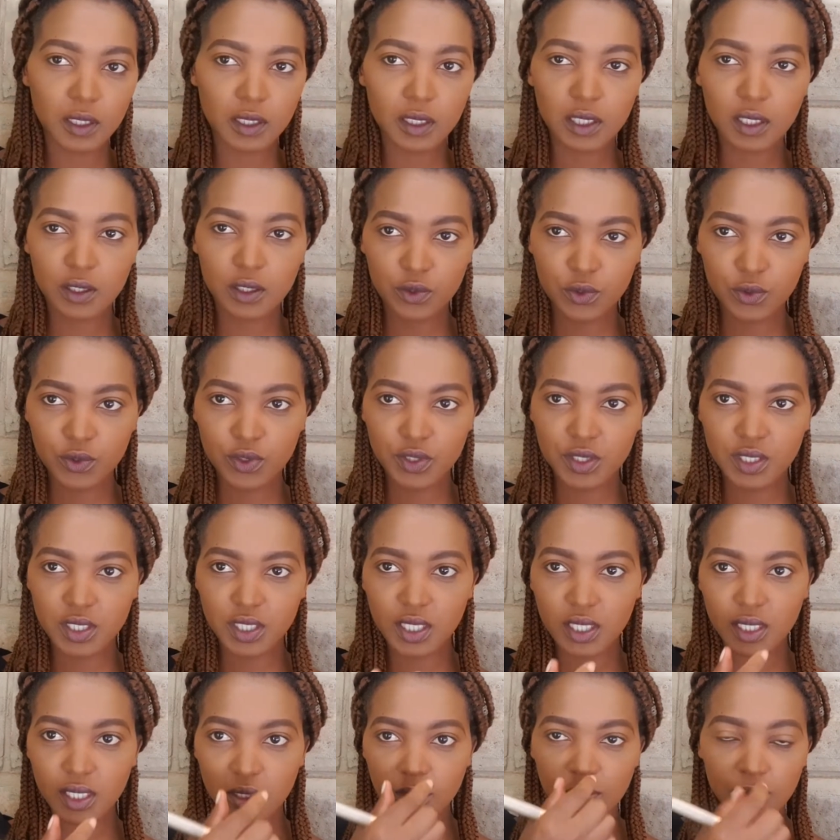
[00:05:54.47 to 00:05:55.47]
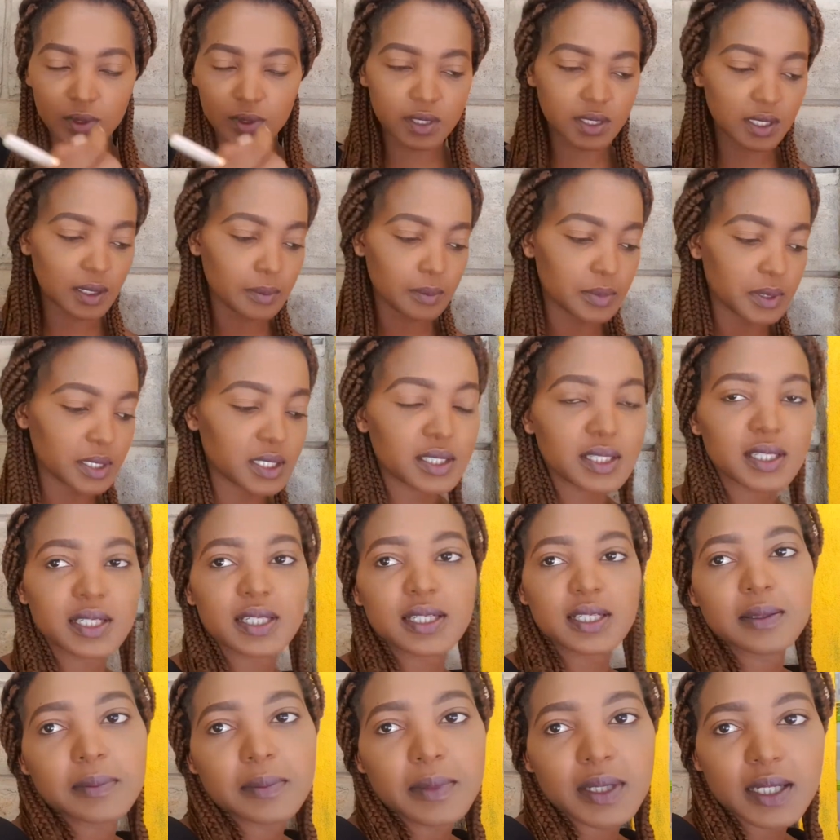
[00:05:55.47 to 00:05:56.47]
Yeah, can you see? Looks a bit
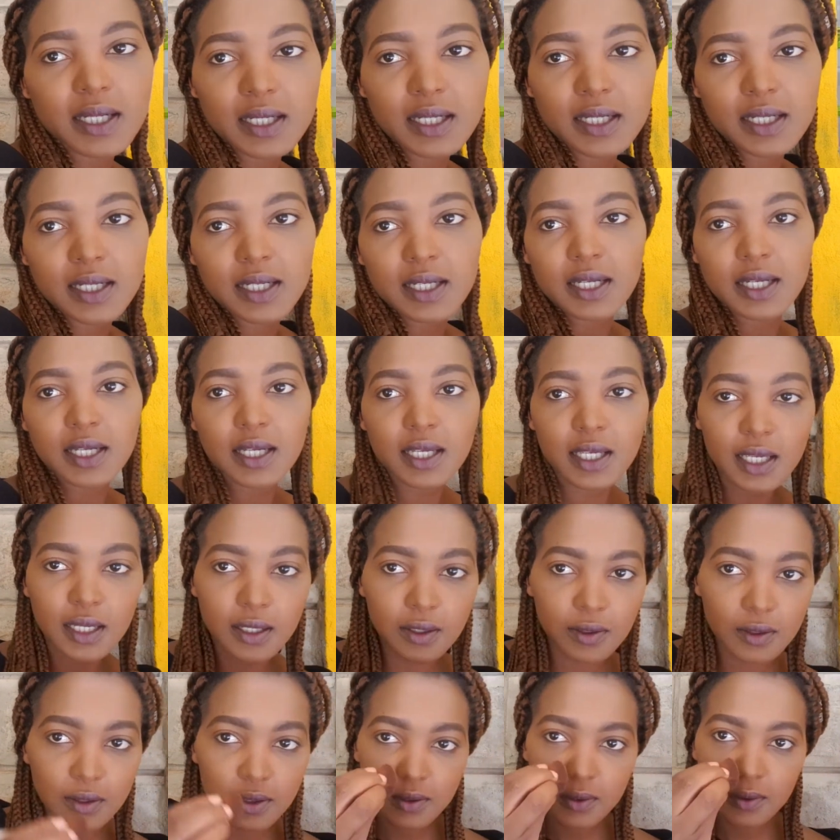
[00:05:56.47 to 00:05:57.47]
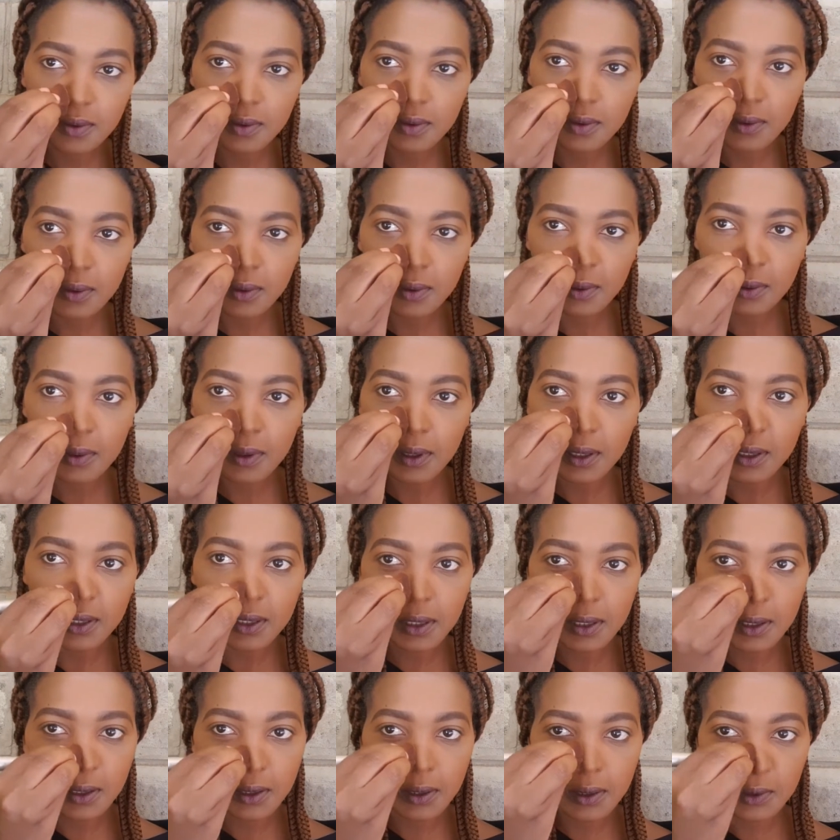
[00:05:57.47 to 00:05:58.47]
slimmer. Can also
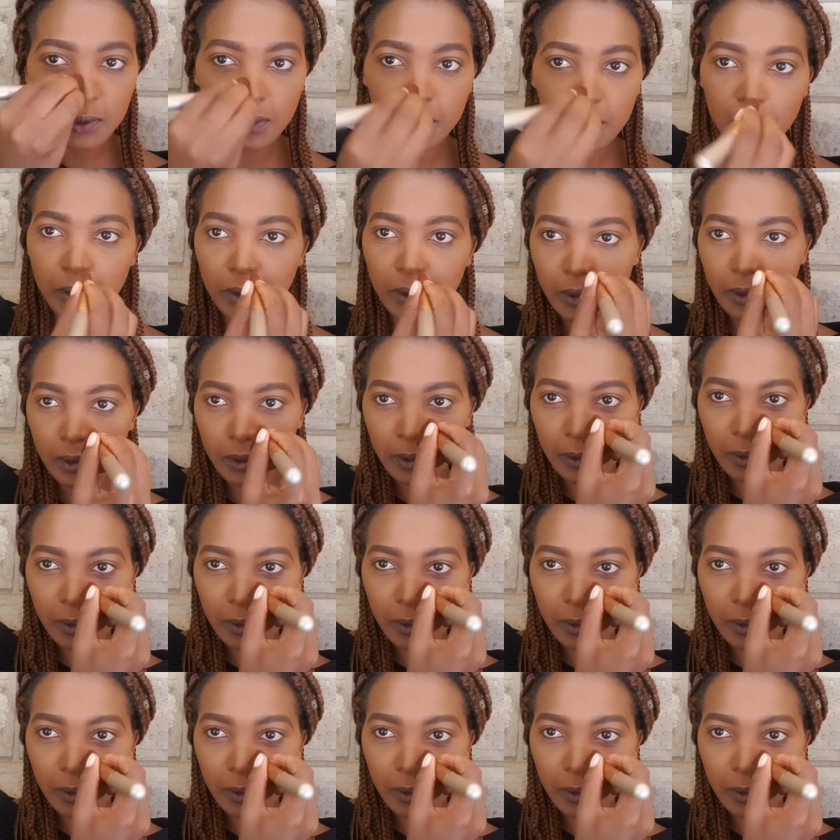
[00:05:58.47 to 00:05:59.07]
add kidogo.